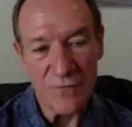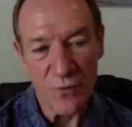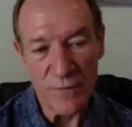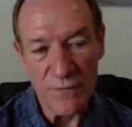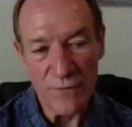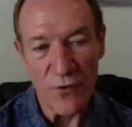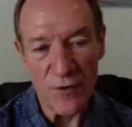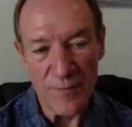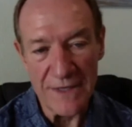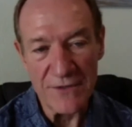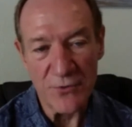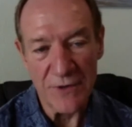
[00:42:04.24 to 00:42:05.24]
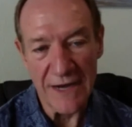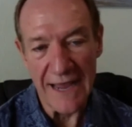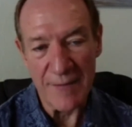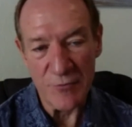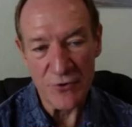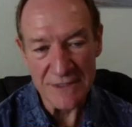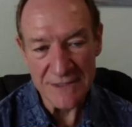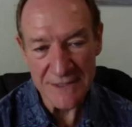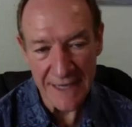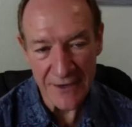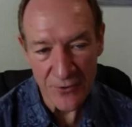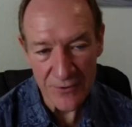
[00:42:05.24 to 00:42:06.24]
referred me to an amyloid
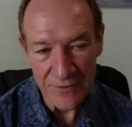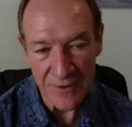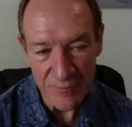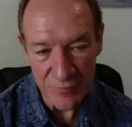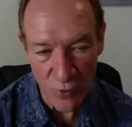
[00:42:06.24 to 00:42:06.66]
center